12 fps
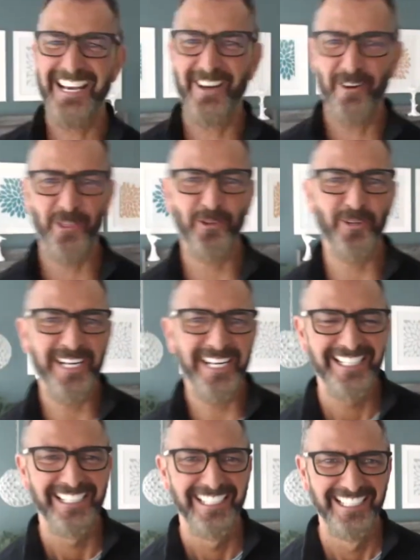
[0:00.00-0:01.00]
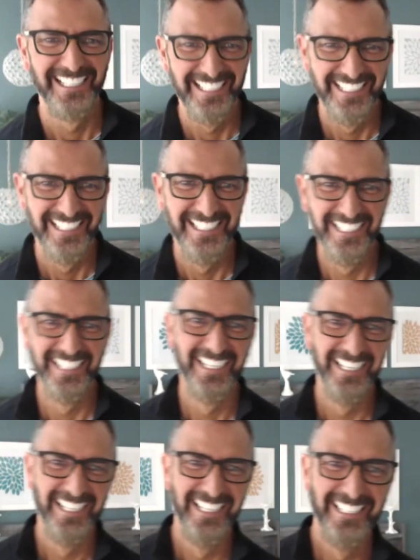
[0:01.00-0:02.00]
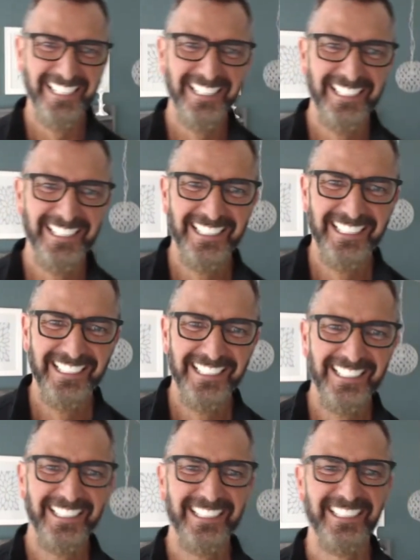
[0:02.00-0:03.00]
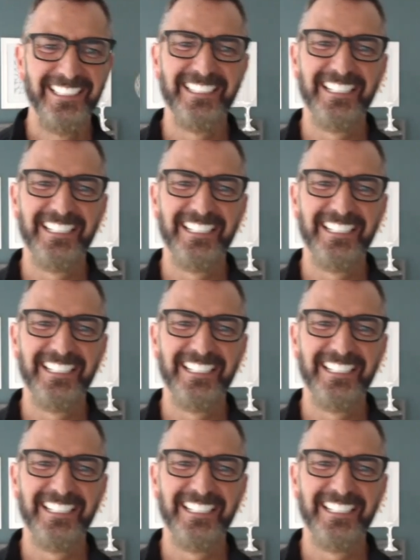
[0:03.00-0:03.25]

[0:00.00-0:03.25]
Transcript: I want to get sushi in Boise? I'm